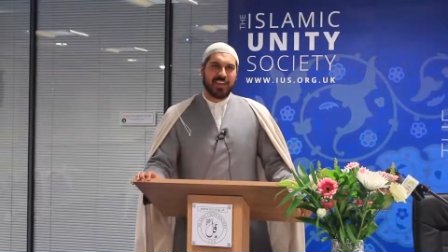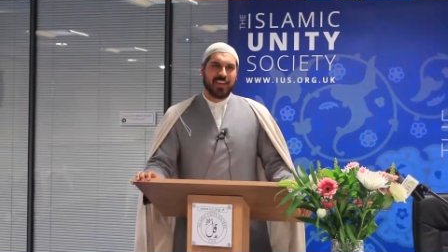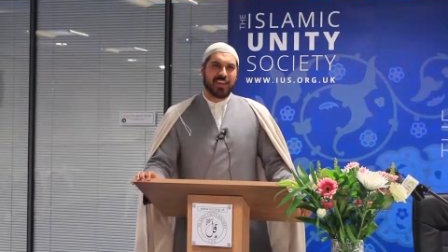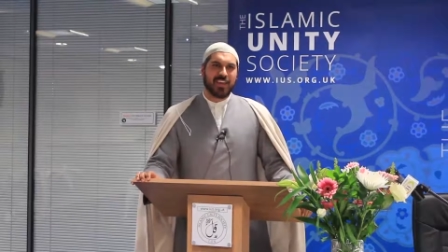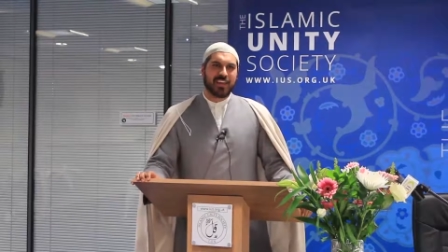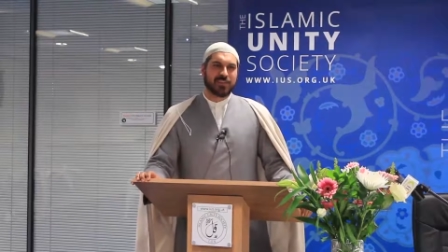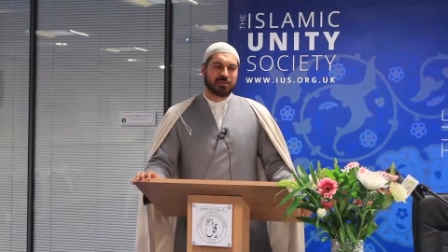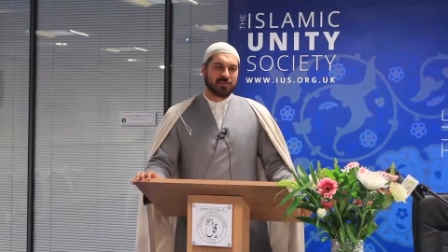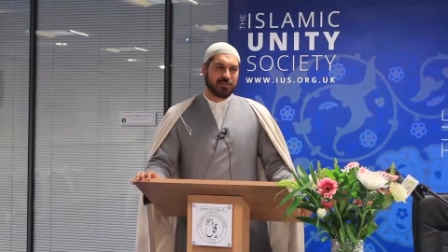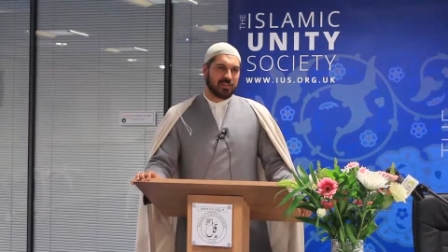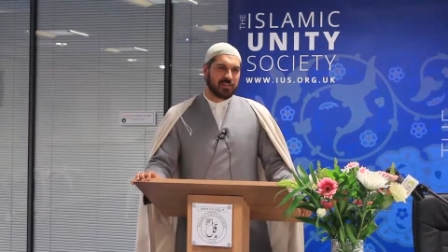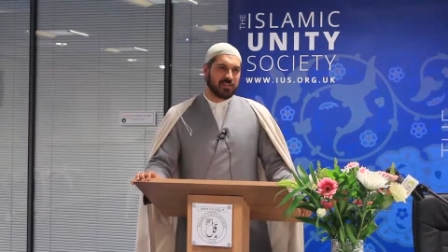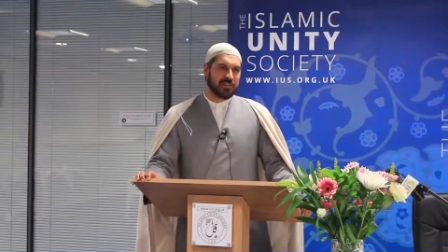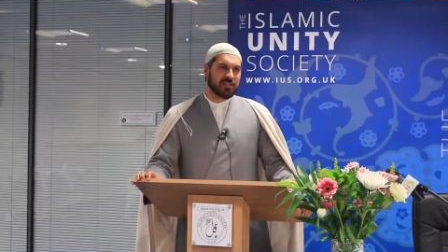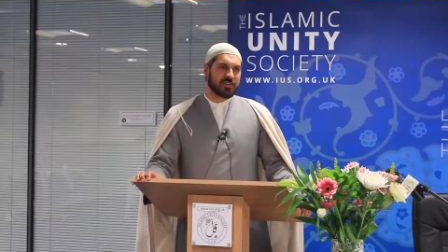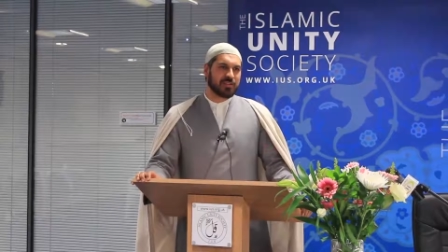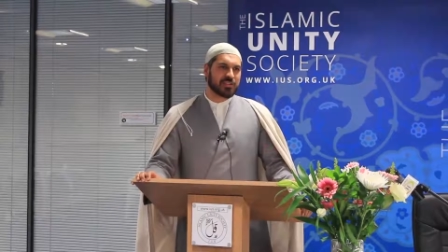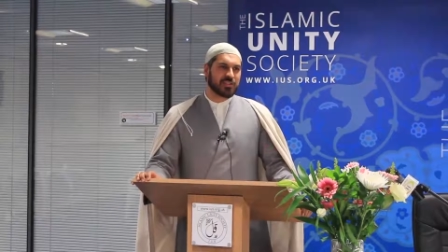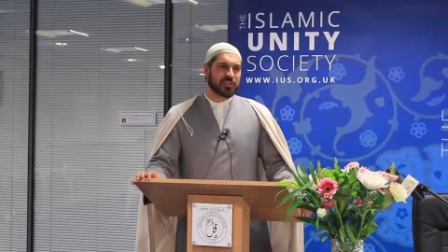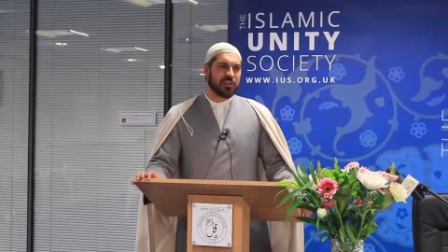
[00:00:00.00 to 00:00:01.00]
It
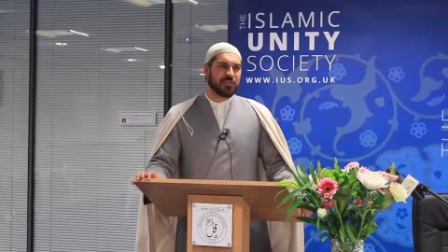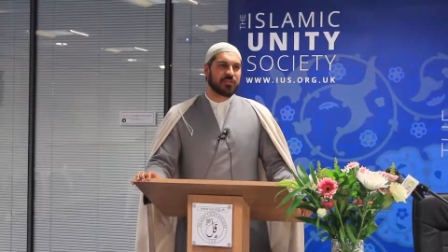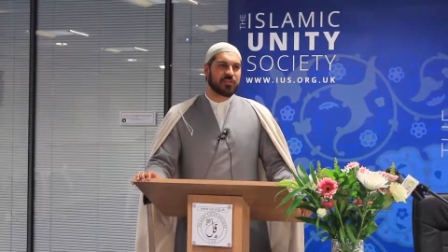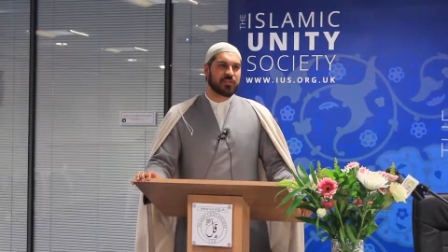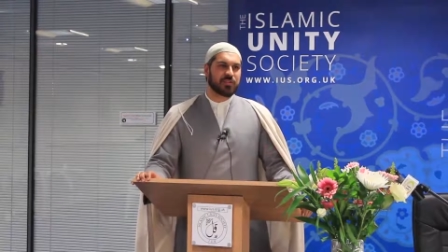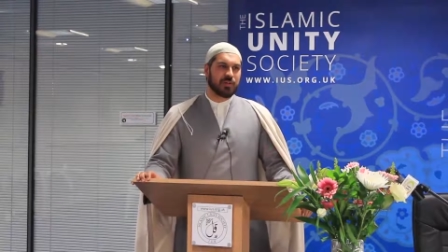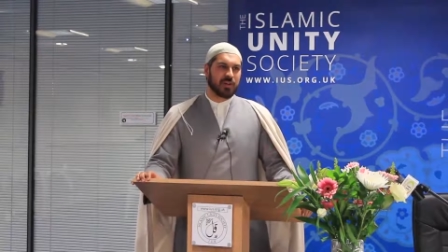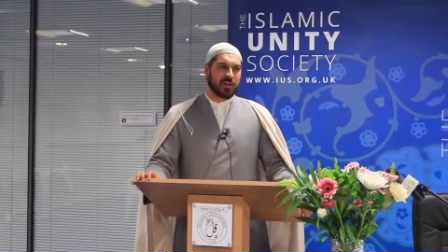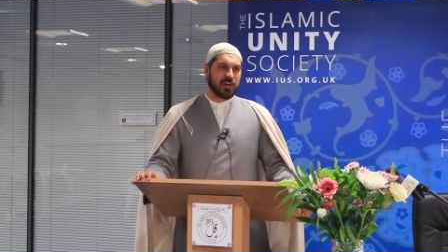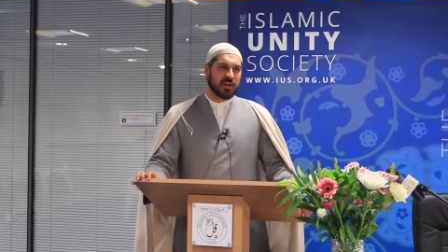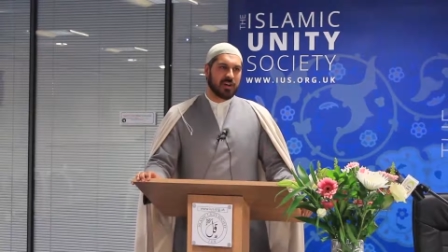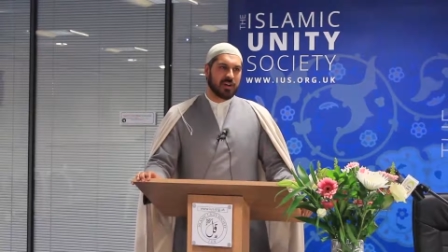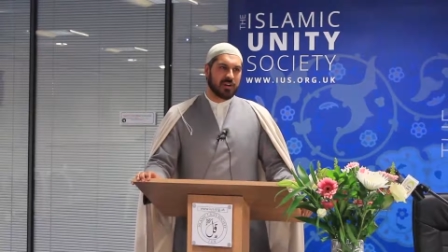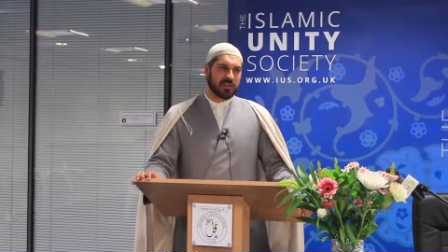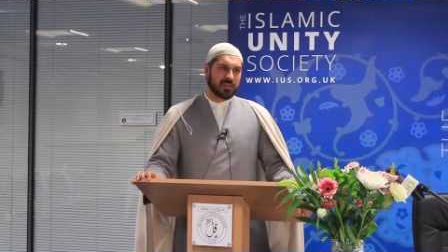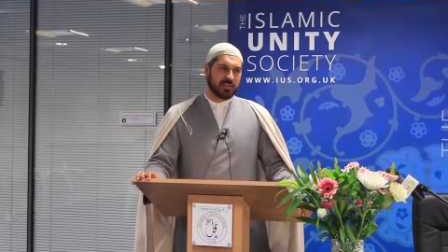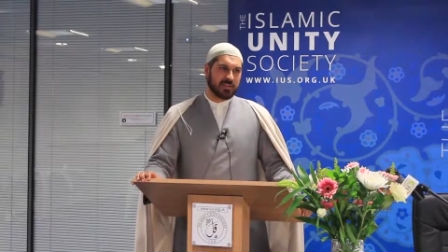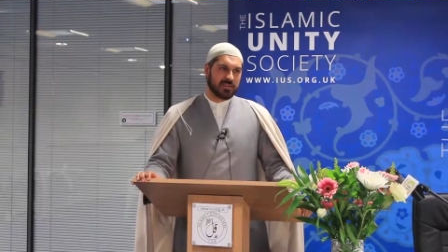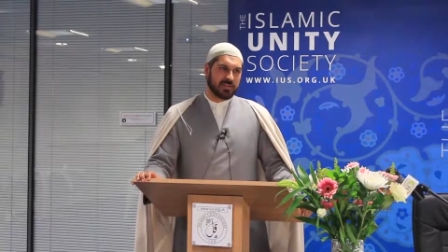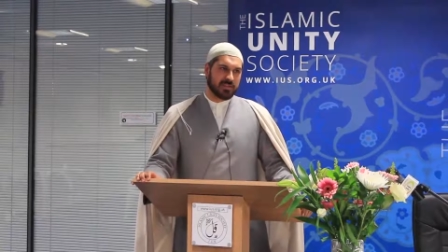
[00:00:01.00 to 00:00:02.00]
will soften your
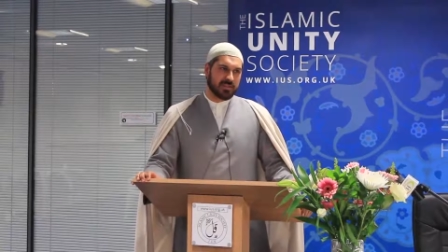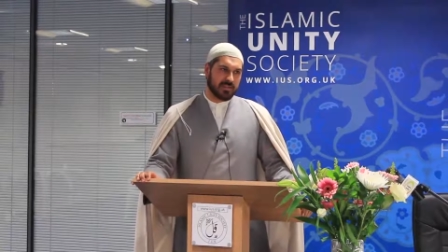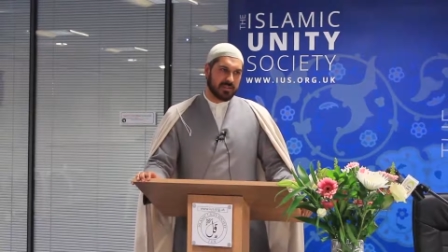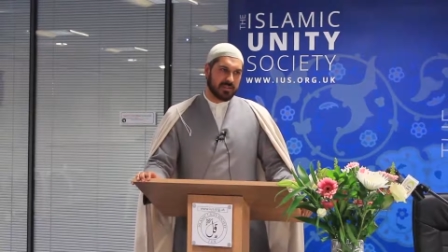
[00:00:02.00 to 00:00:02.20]
heart.